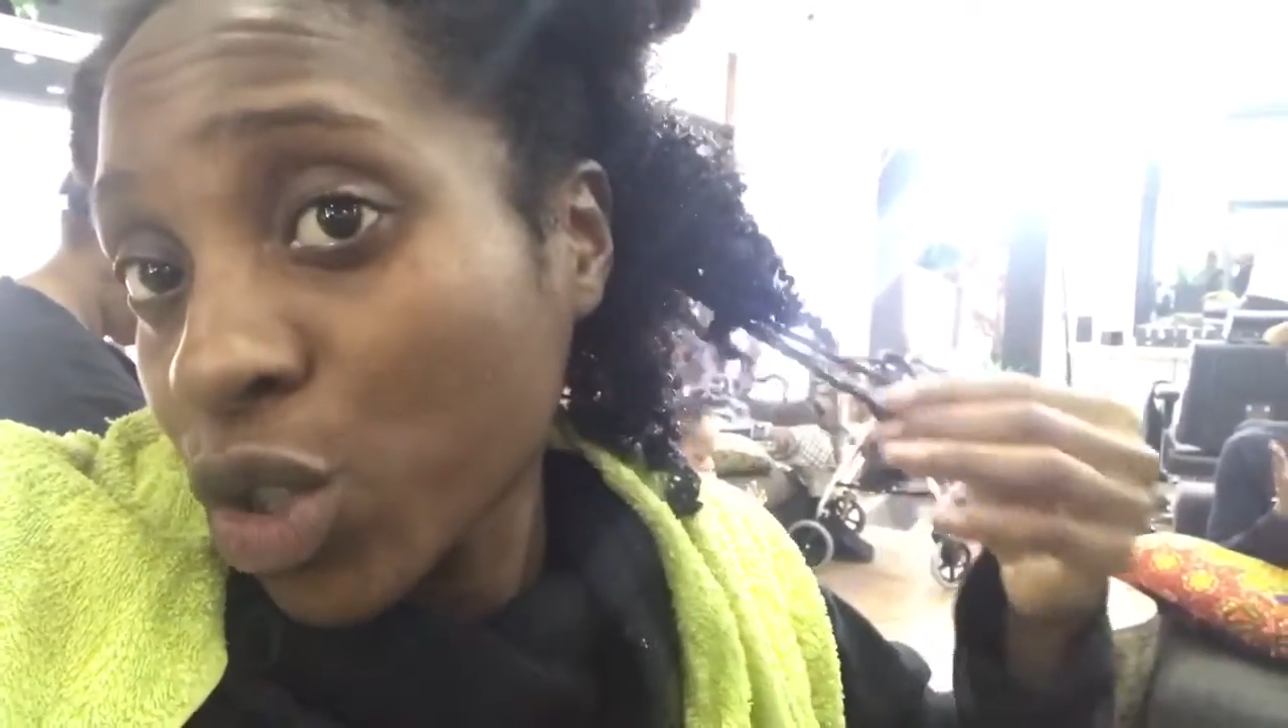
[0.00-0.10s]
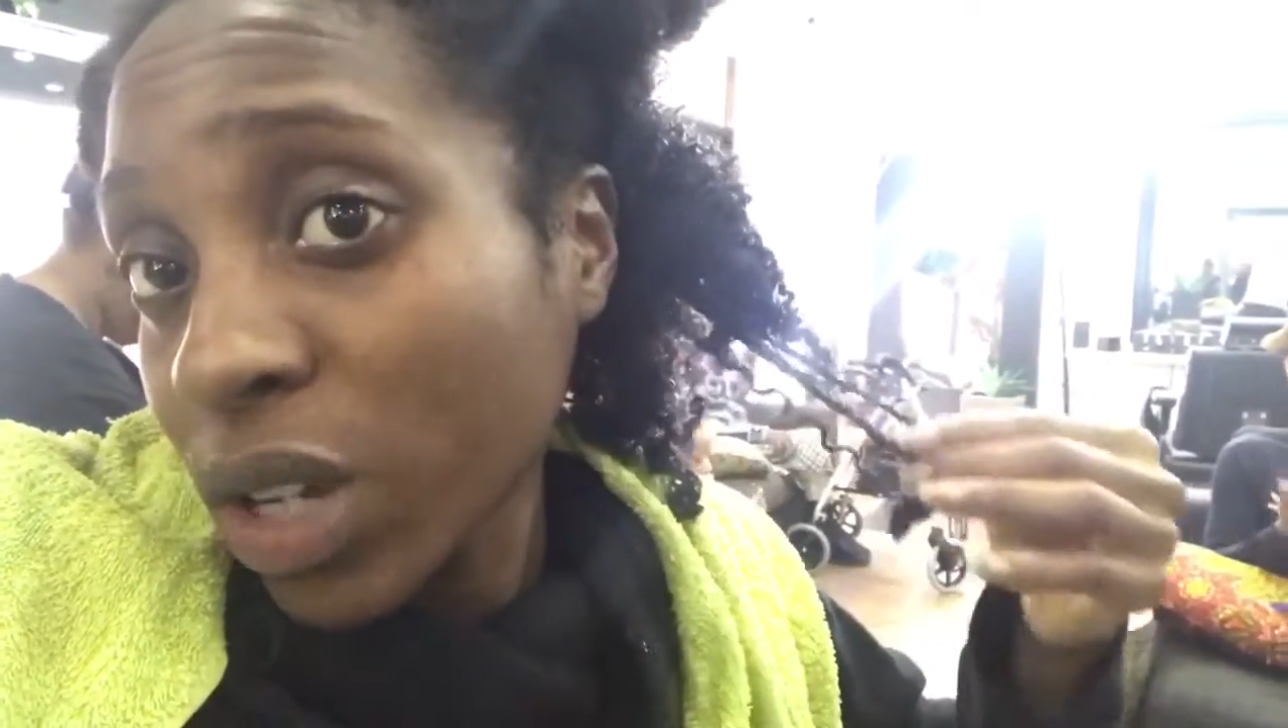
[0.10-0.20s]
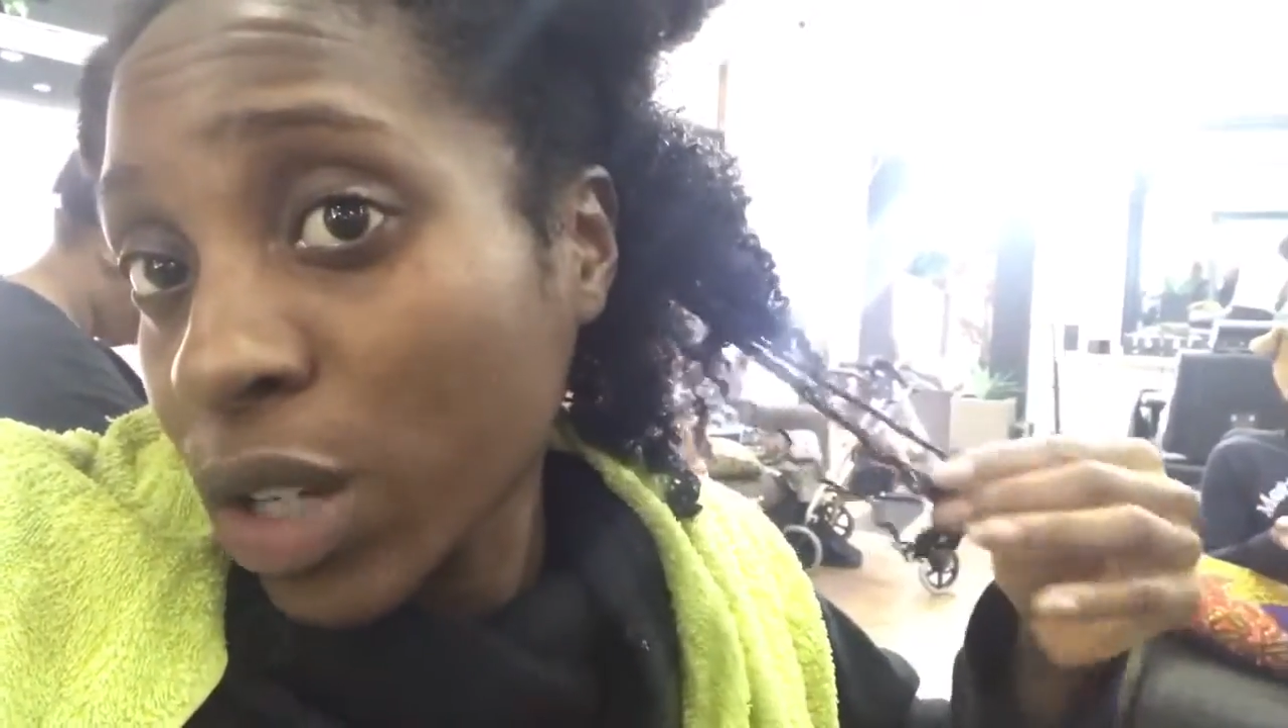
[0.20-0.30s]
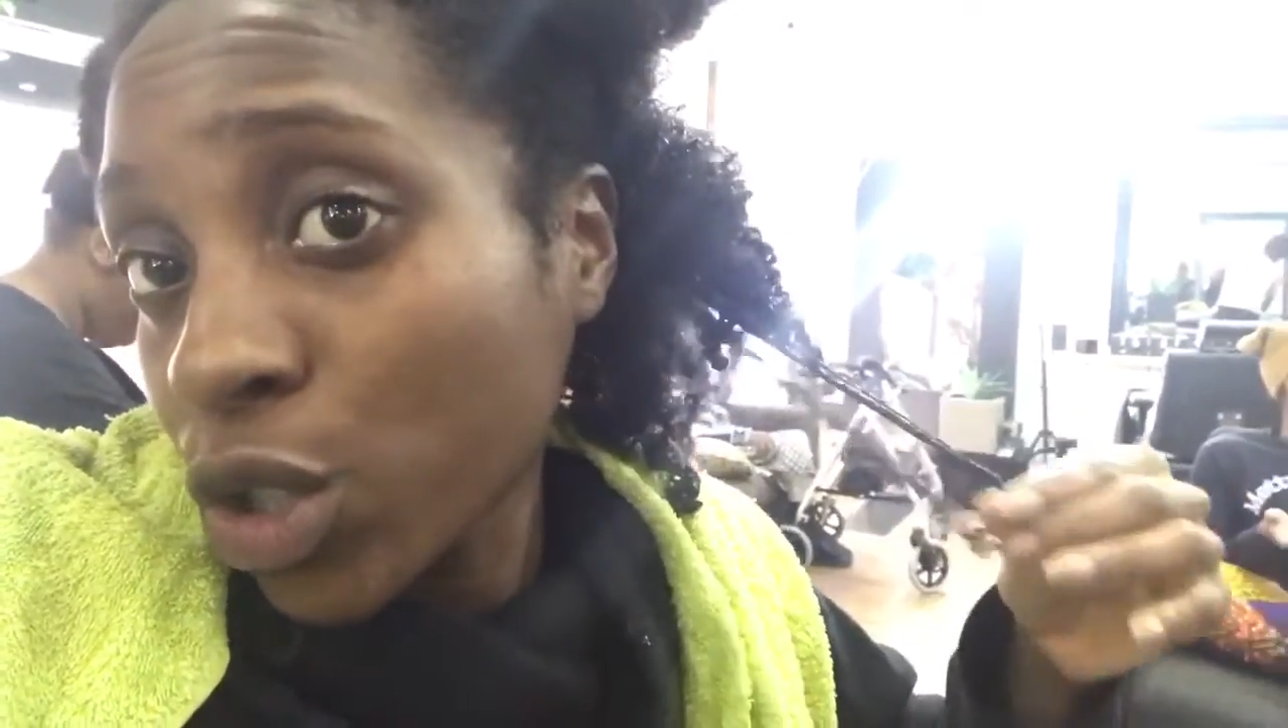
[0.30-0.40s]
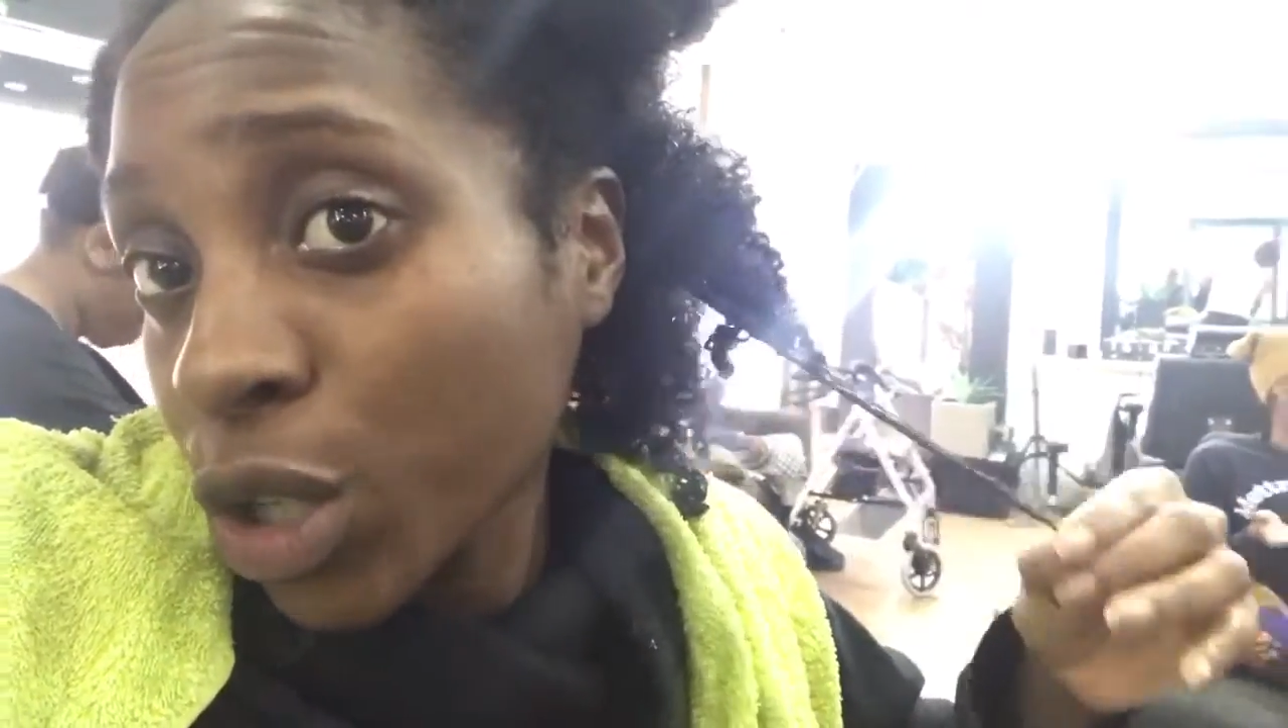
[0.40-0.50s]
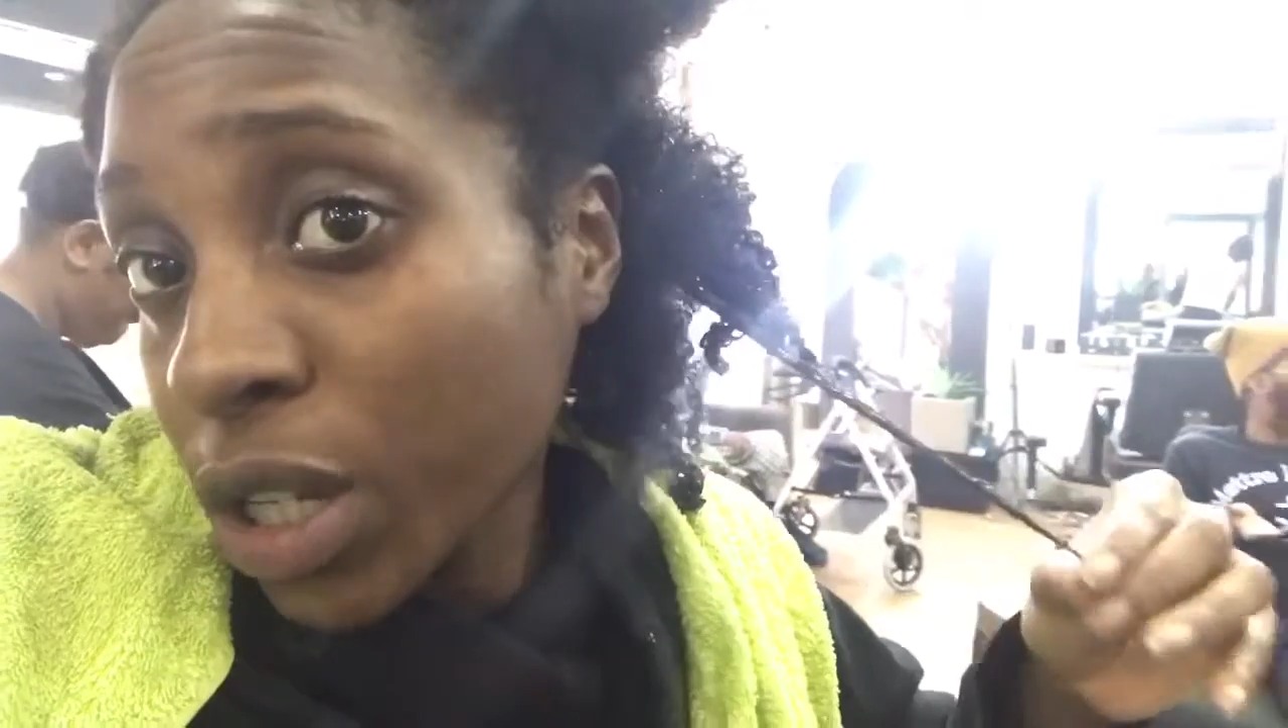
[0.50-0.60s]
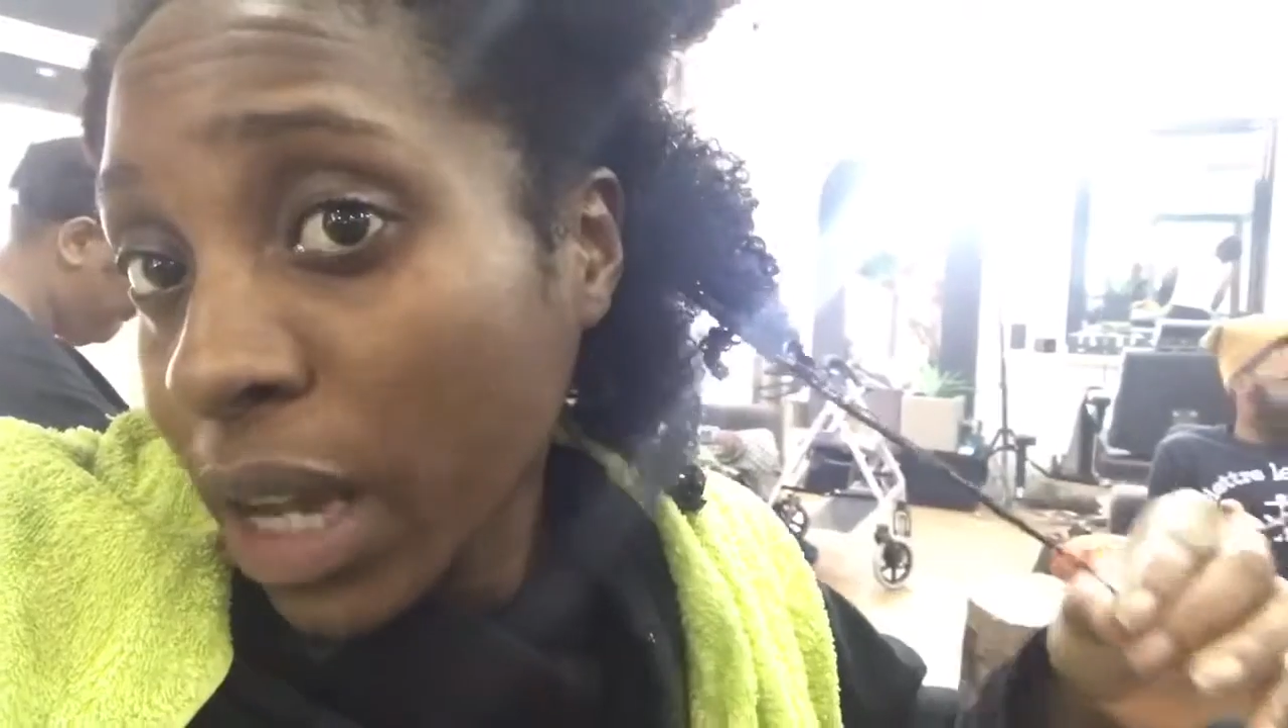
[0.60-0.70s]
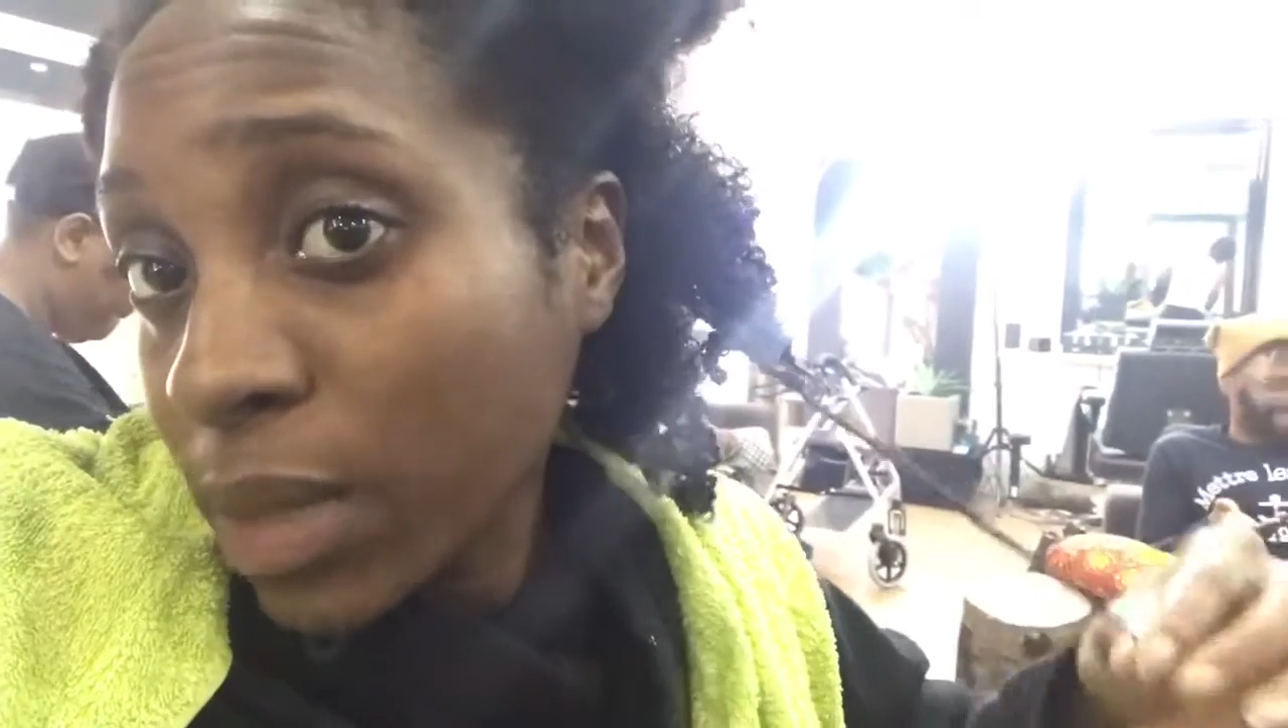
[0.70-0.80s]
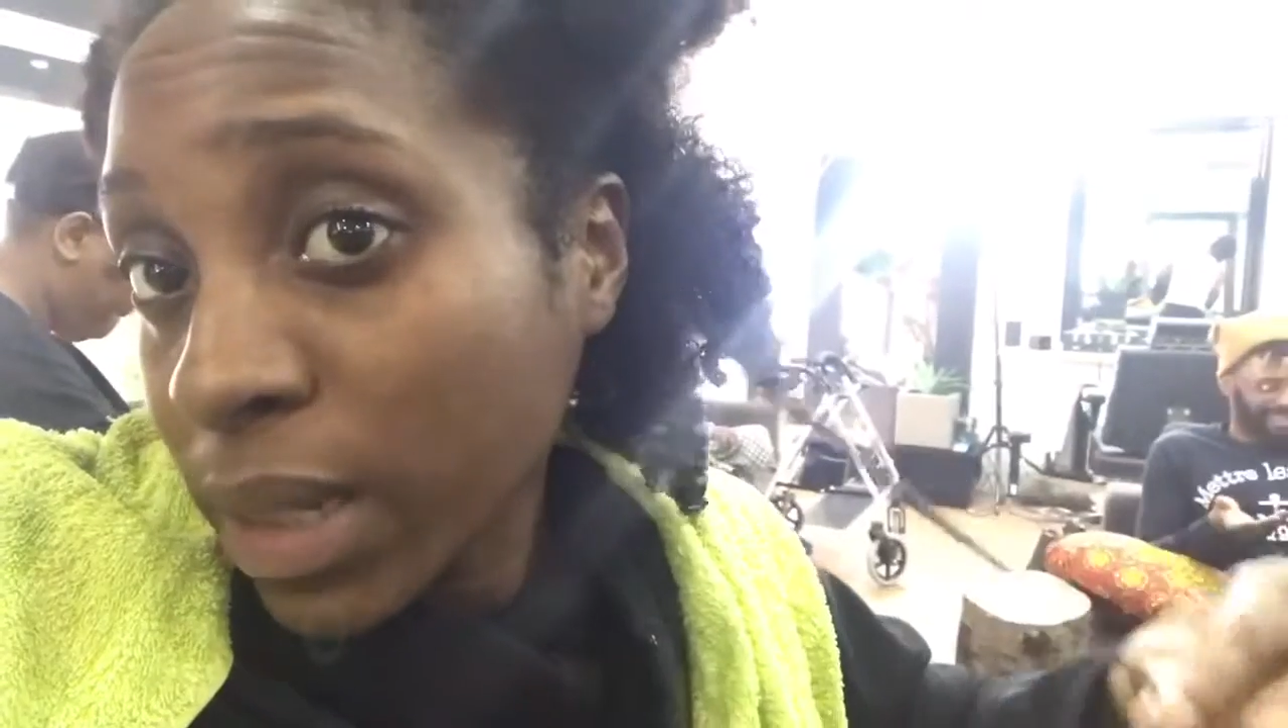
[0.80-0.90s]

trying to show you guys